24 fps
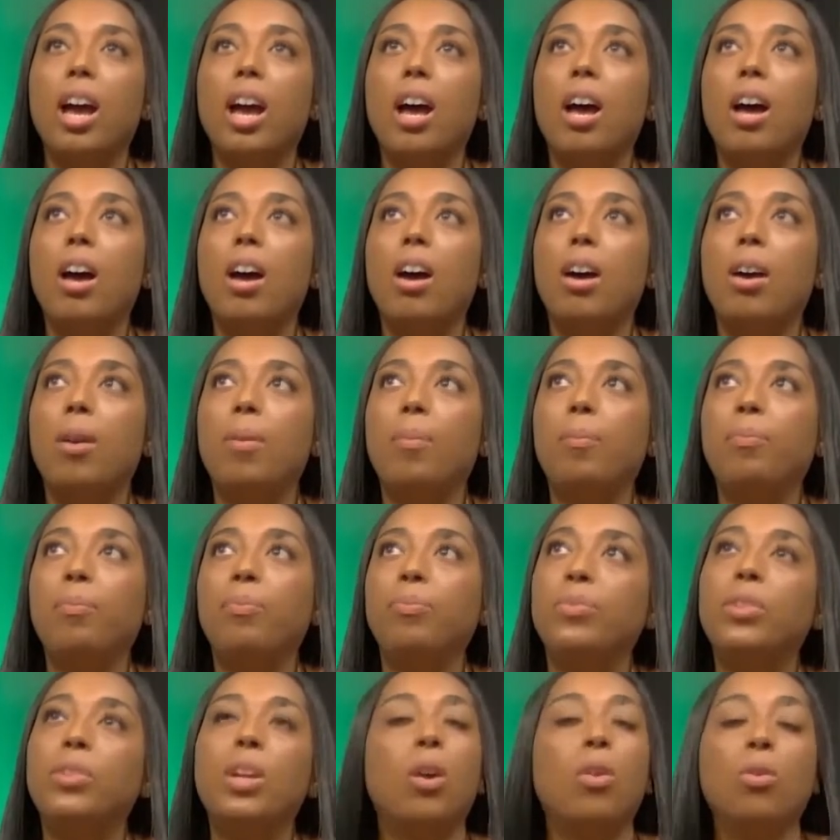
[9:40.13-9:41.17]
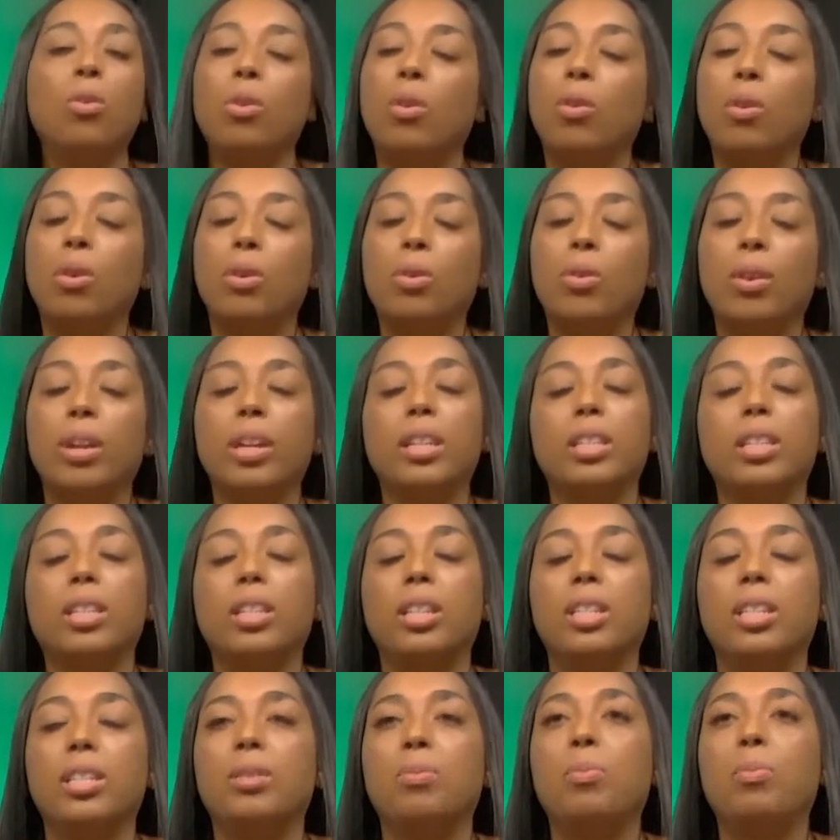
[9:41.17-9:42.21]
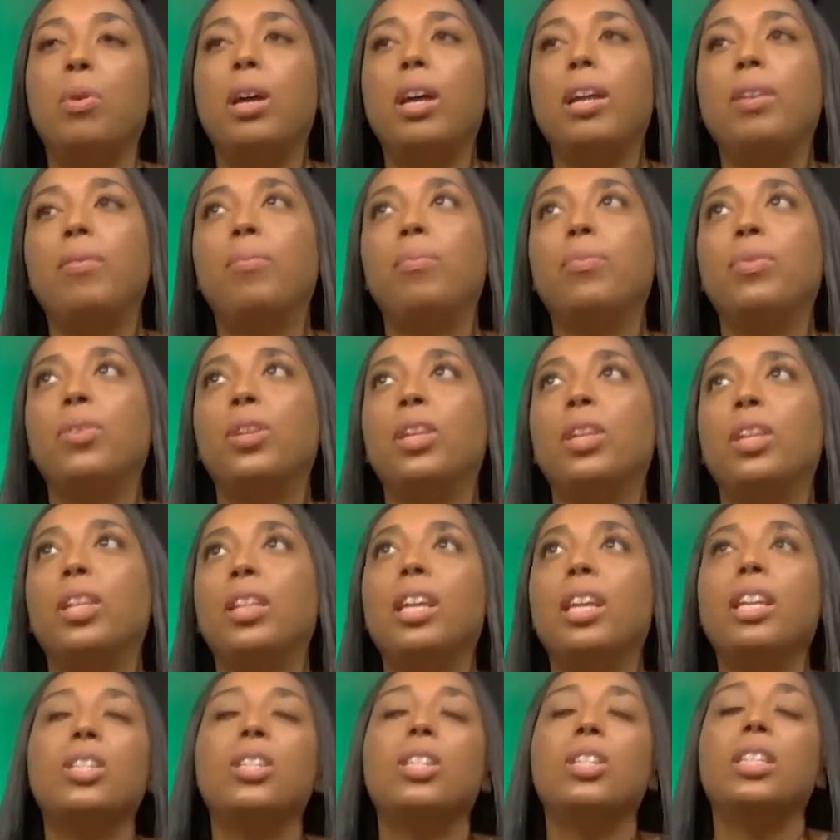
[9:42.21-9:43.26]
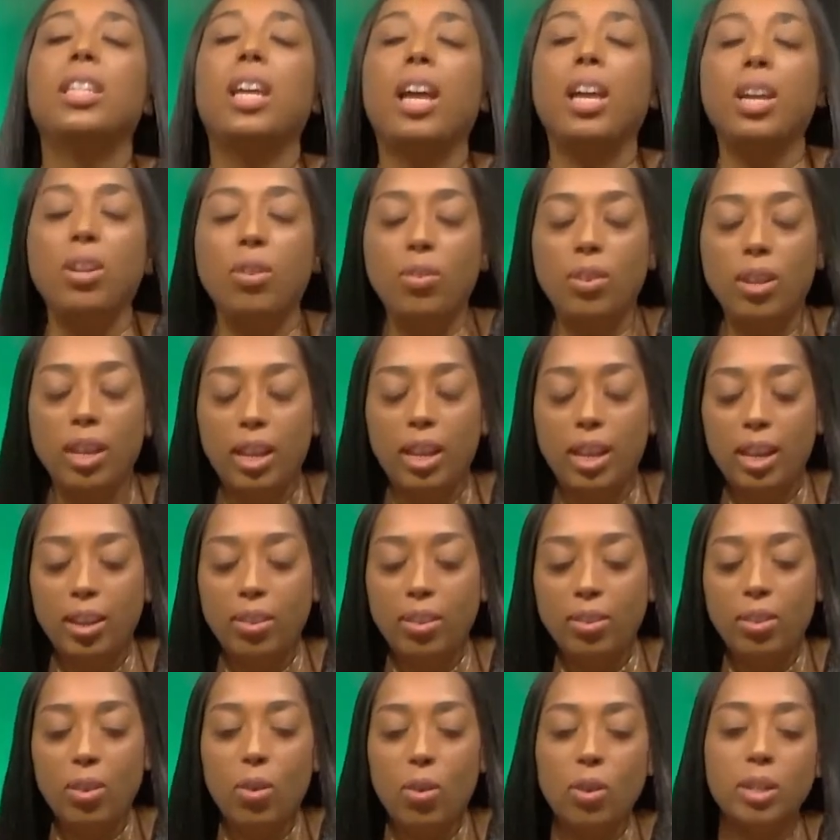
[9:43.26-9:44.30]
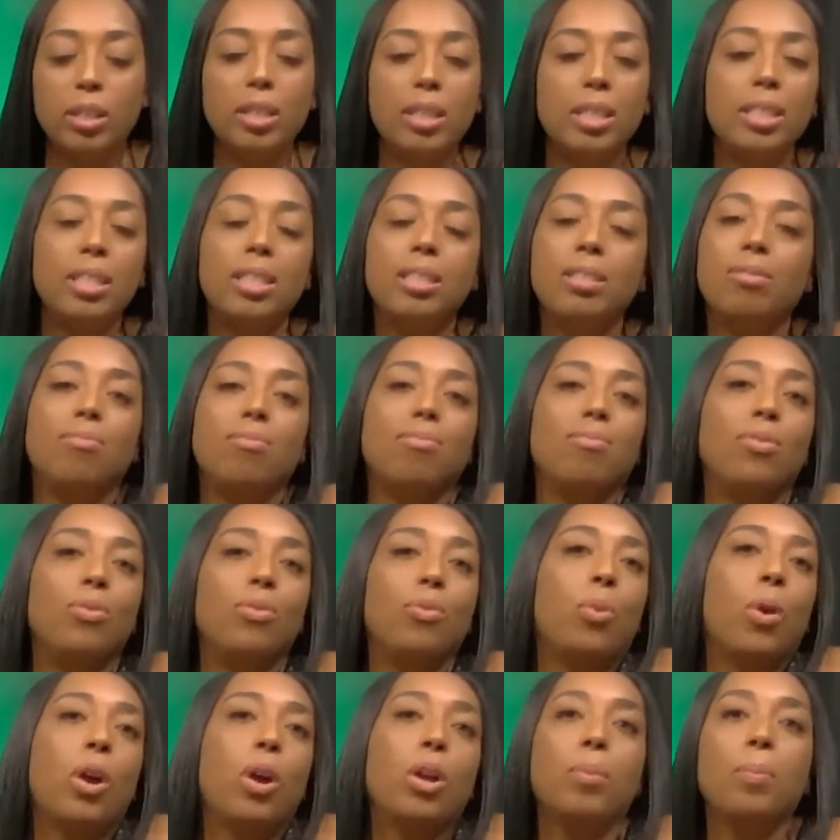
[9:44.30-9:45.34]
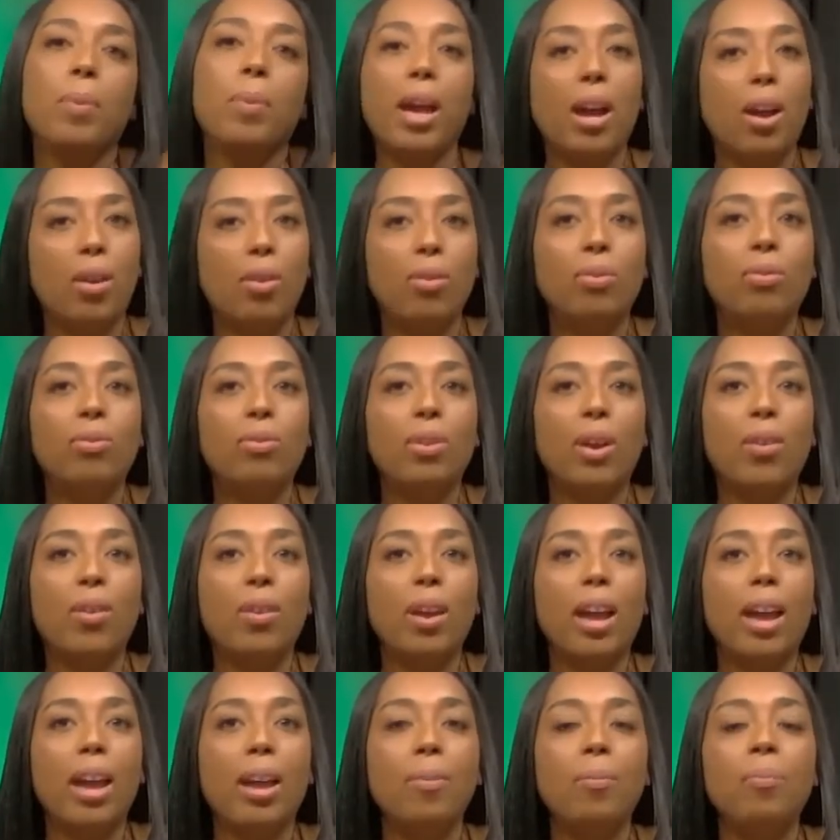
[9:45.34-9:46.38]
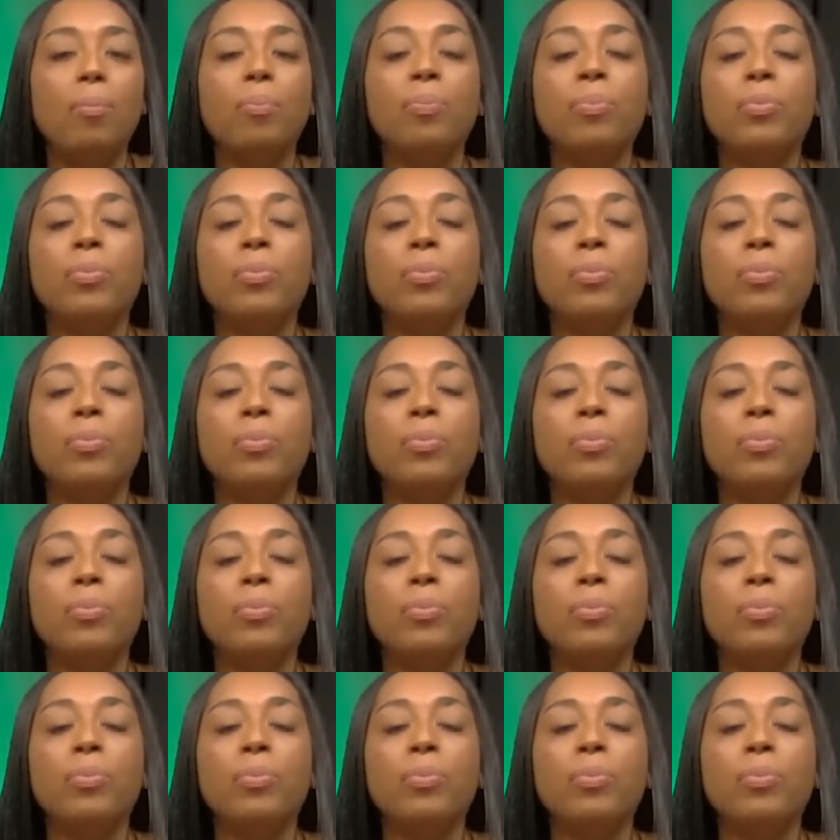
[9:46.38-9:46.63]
Don't go on Craigslist, but let's just say you did, or just word of mouth, okay?